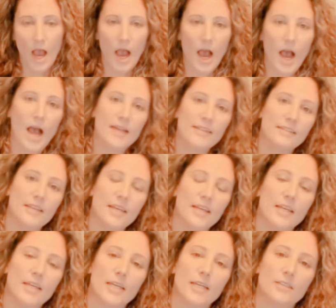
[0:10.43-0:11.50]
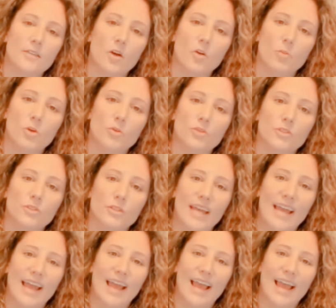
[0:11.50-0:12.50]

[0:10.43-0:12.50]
I think it's almost